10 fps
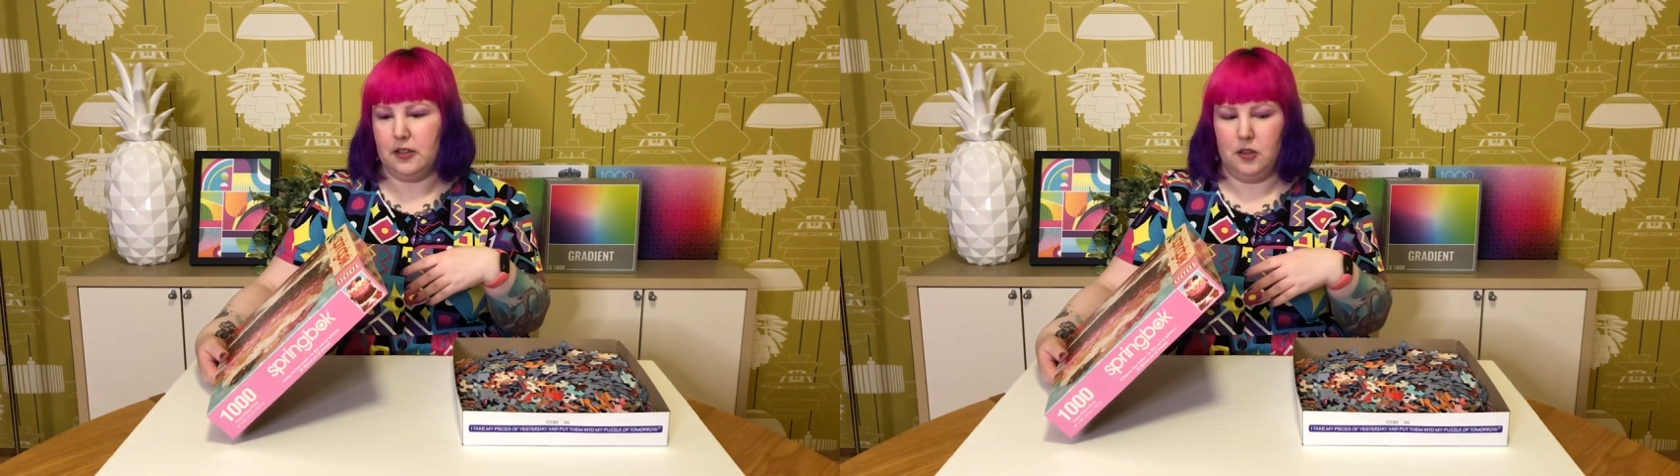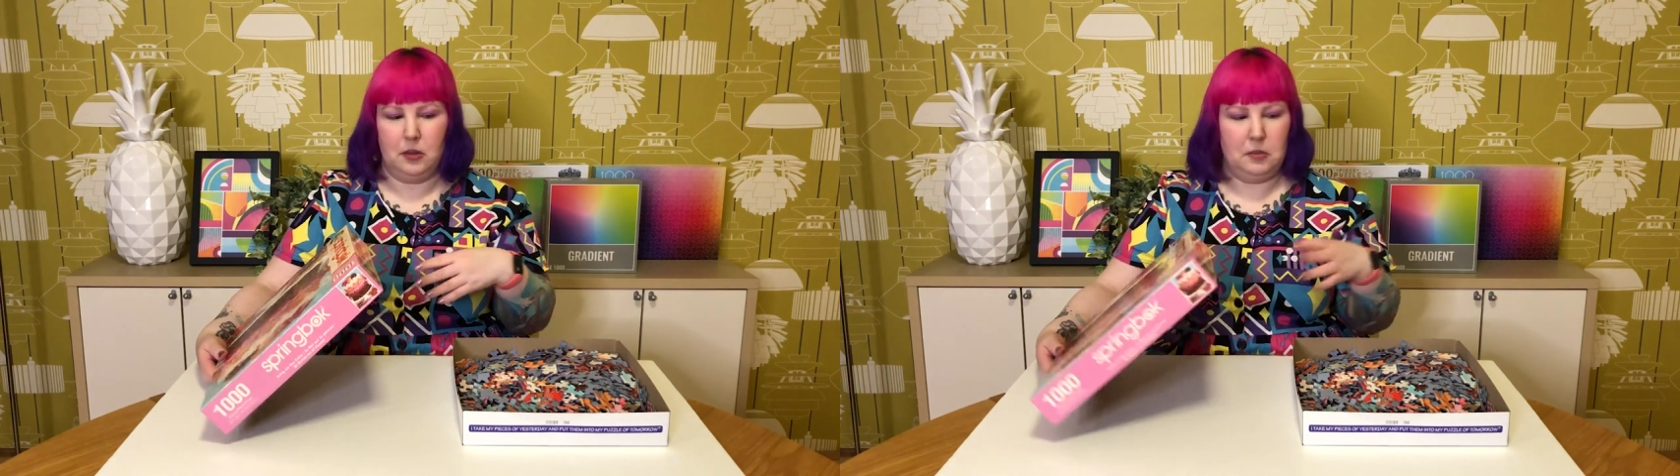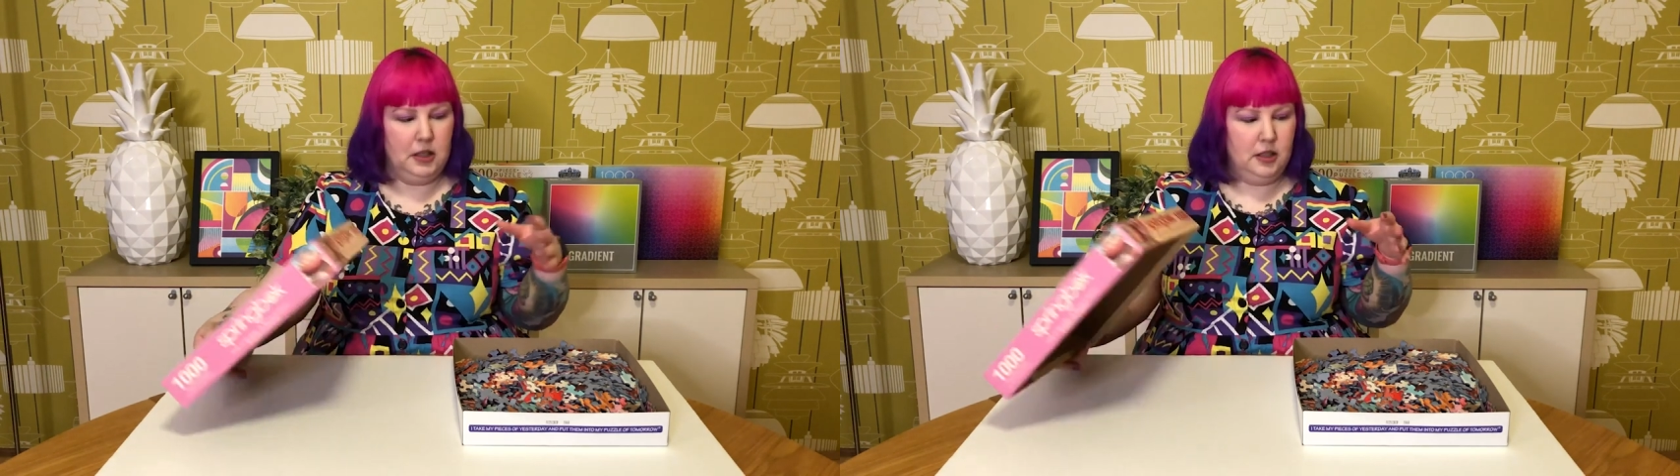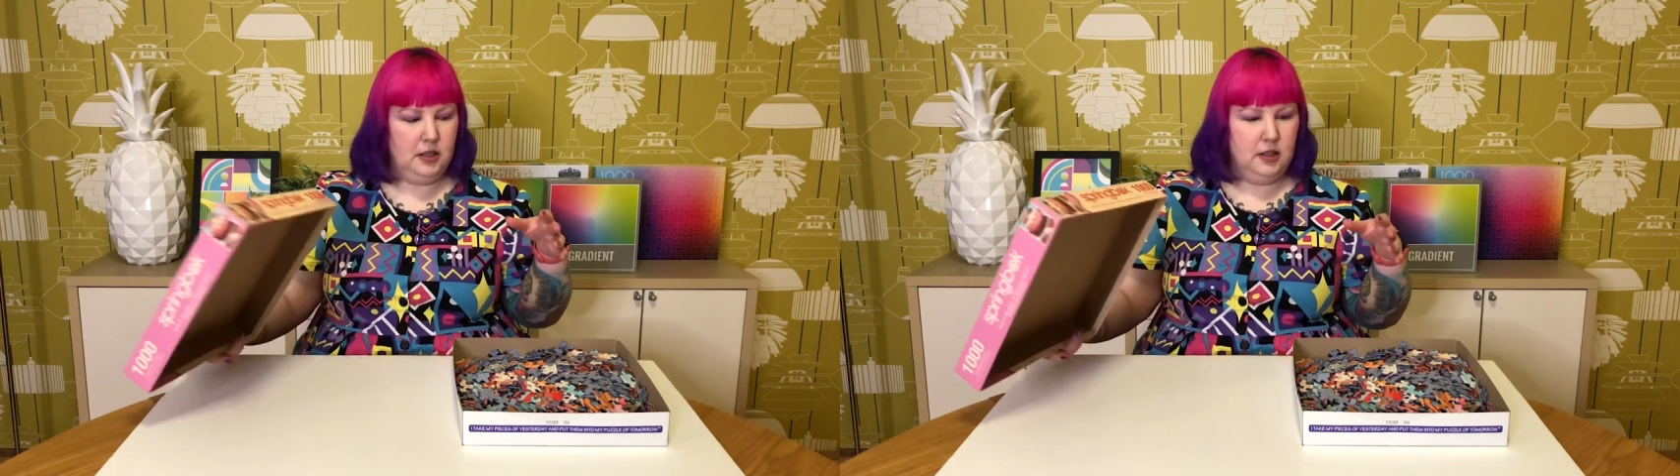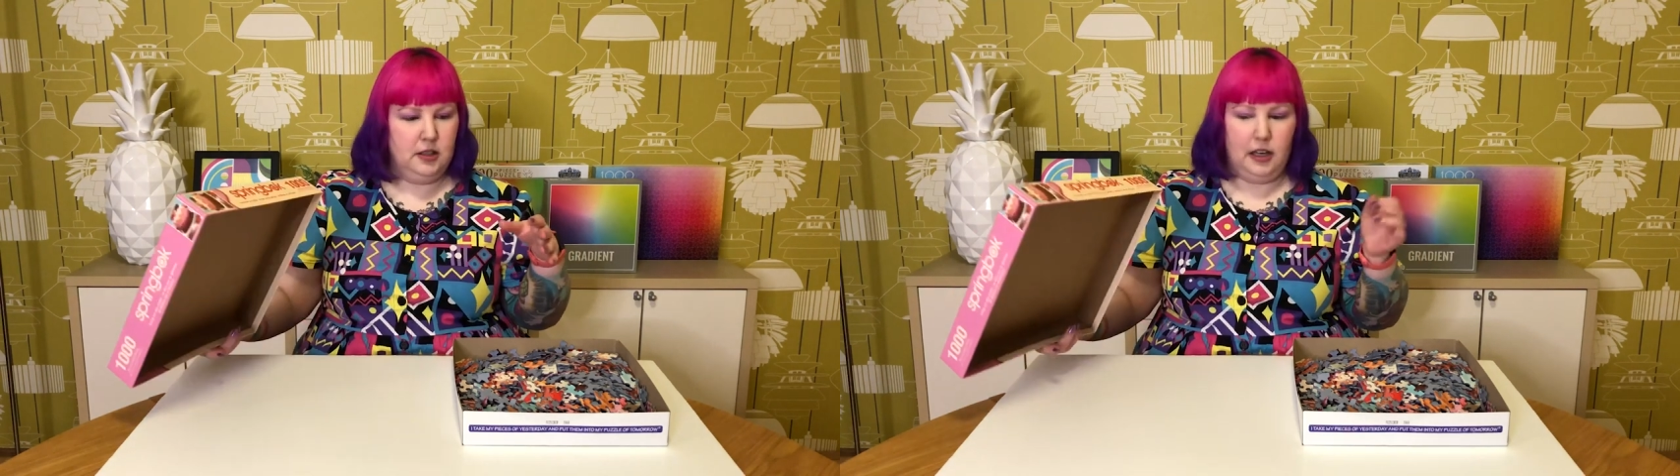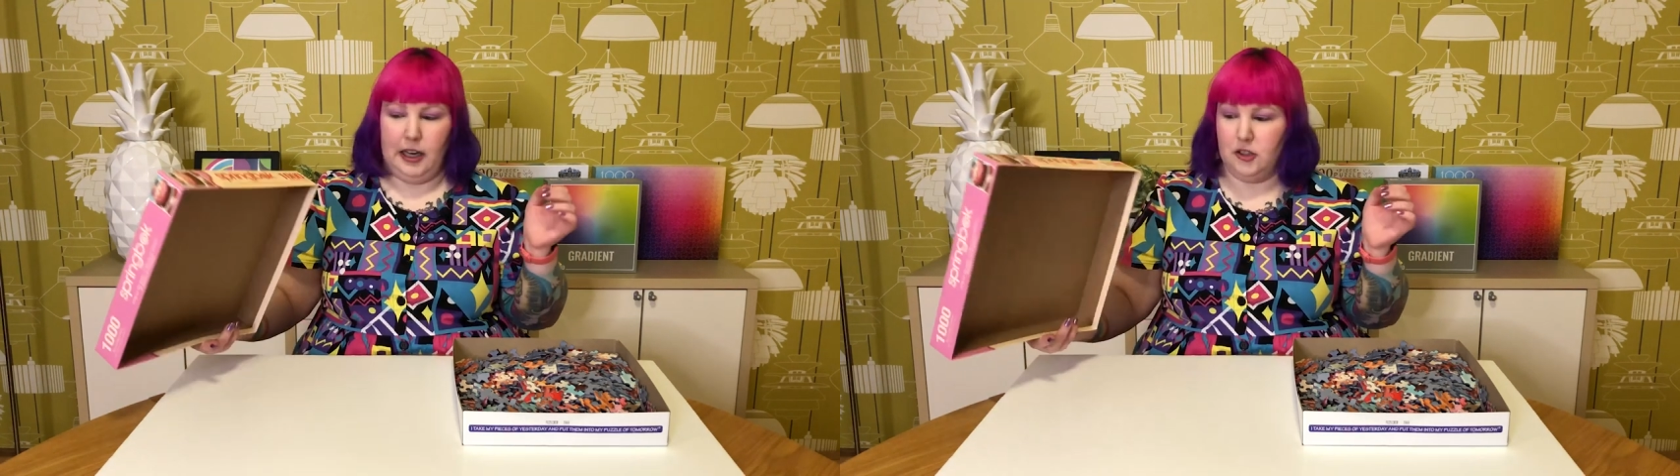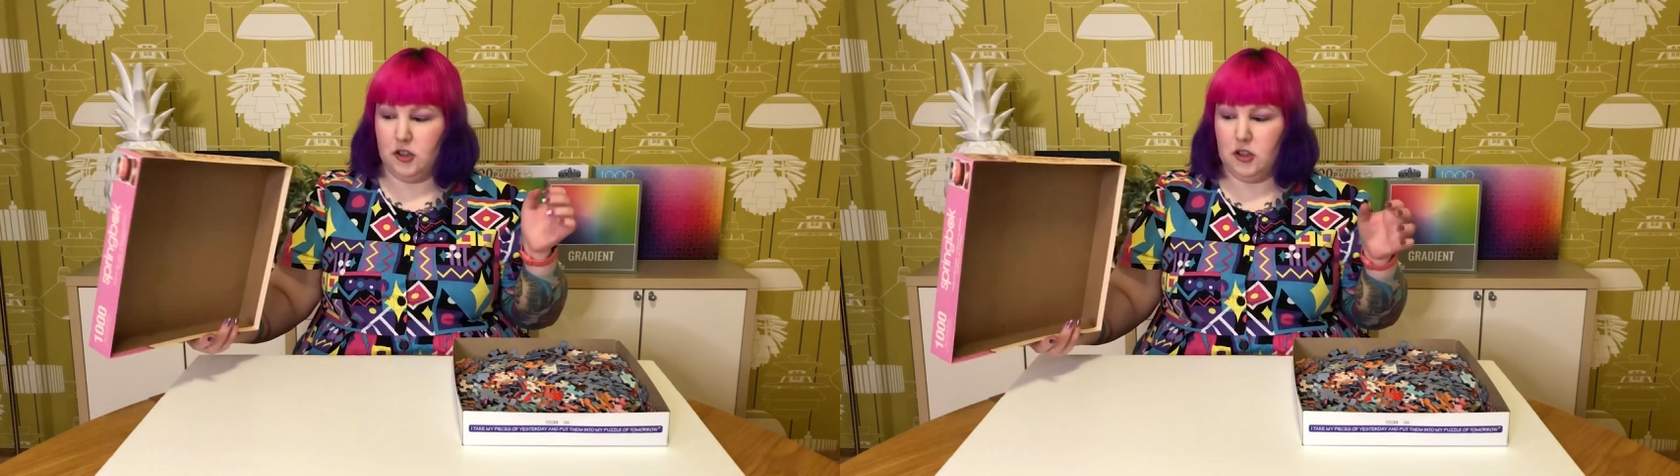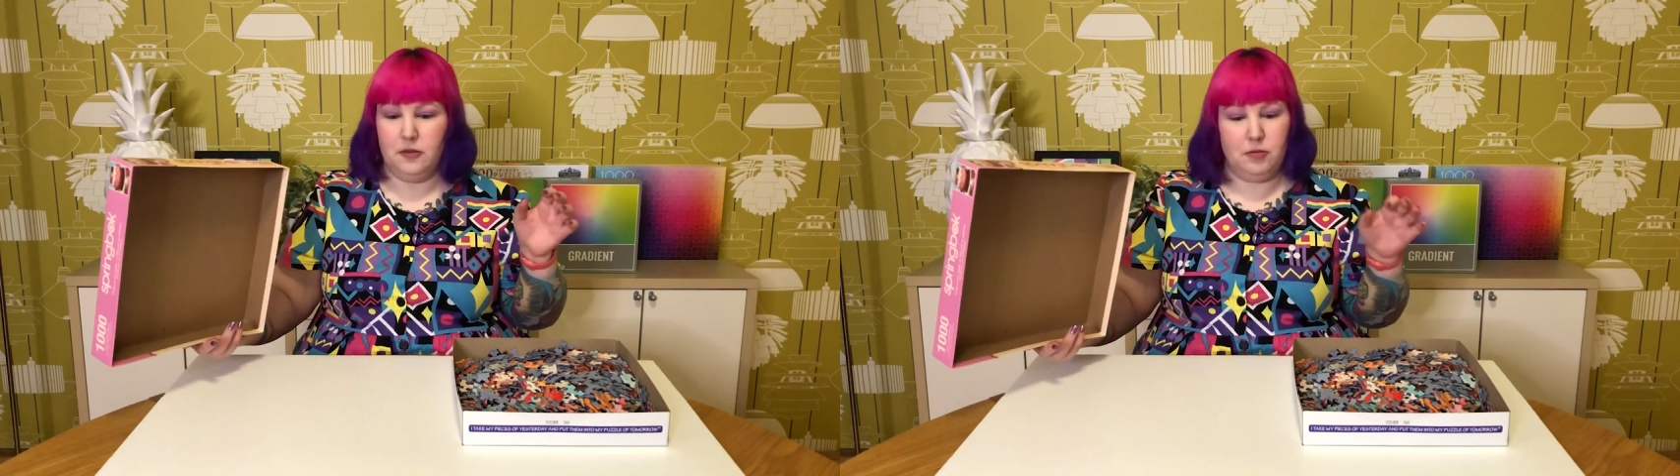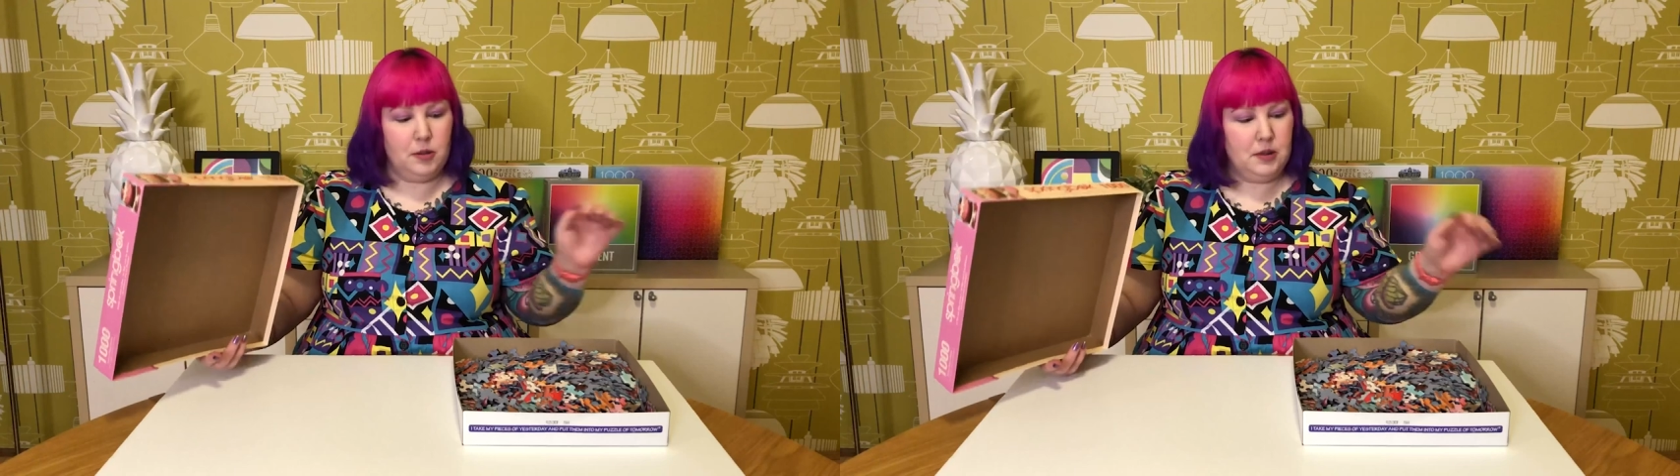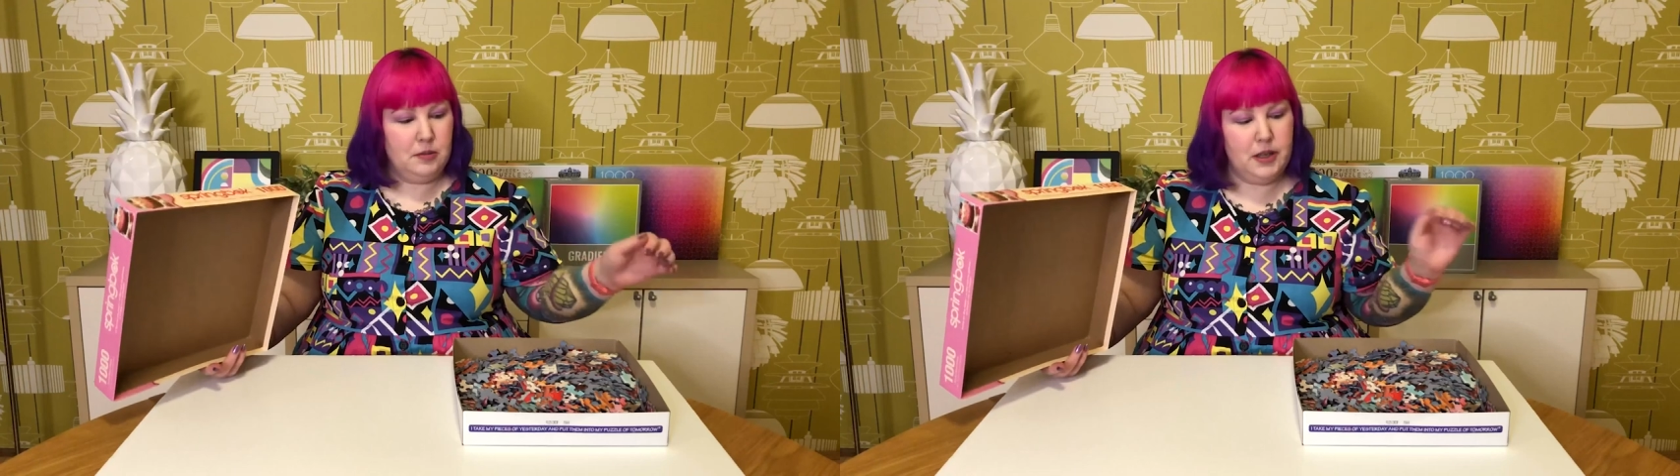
So I'm, um, I should have probably